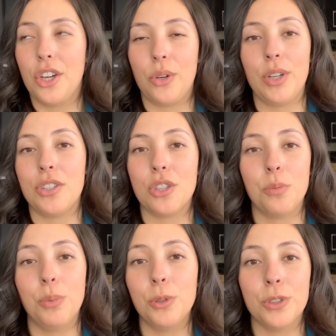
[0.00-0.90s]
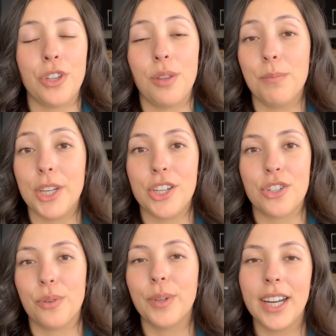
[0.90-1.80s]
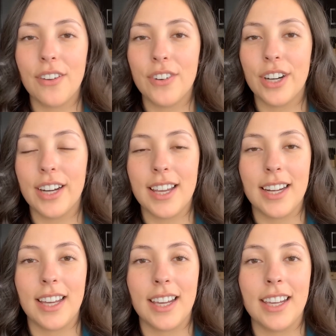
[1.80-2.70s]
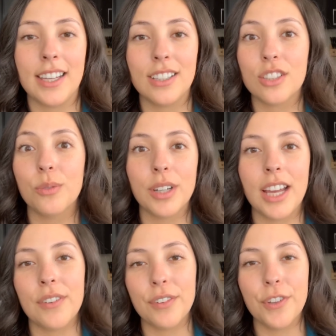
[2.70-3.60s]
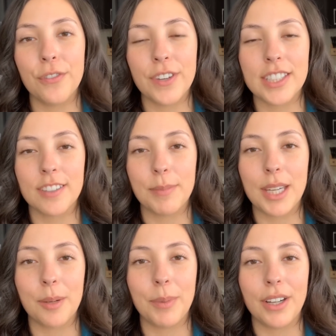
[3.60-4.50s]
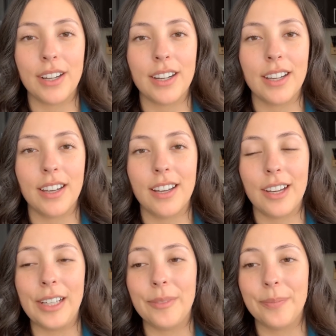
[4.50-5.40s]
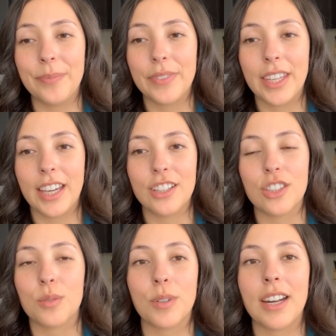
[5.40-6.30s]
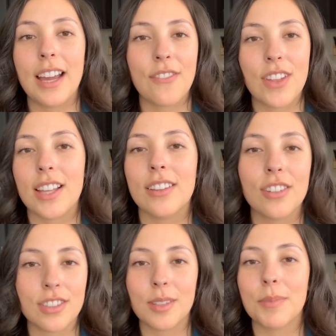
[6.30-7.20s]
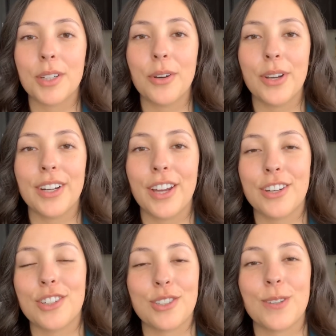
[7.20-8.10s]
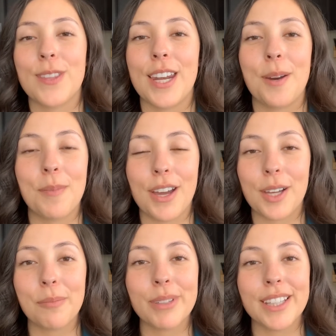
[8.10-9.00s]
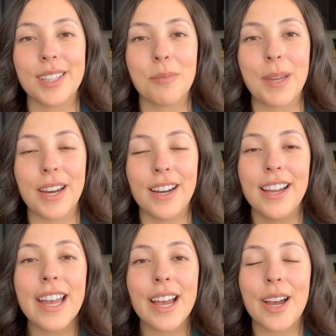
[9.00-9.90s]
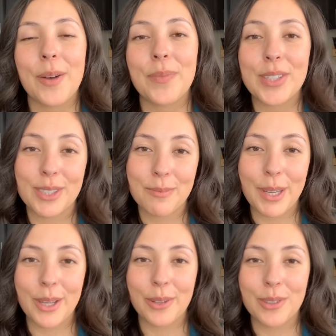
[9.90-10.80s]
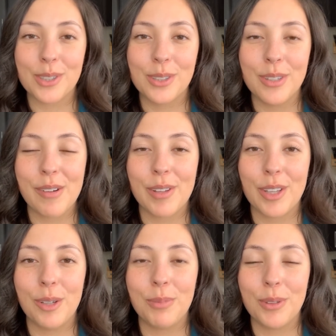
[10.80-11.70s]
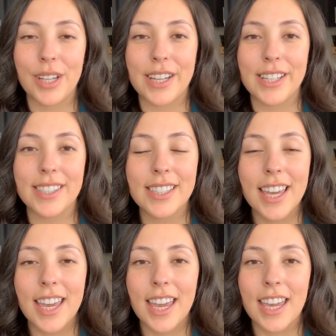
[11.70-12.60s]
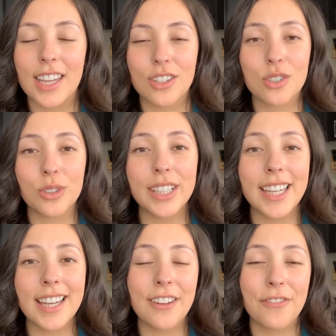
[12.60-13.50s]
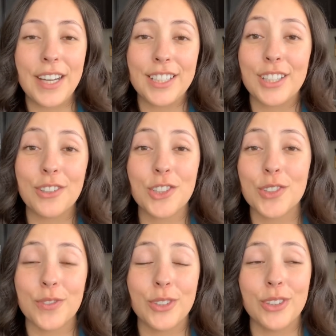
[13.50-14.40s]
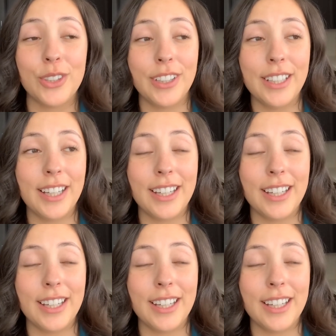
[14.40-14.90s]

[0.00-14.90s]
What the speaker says: going to the pool or the beach or whatever, and I don't want to have a full face of makeup on. I just want to have like a little something going on just so that I'm not completely bare. This is my go-to. I really hope you guys enjoy it, find it useful.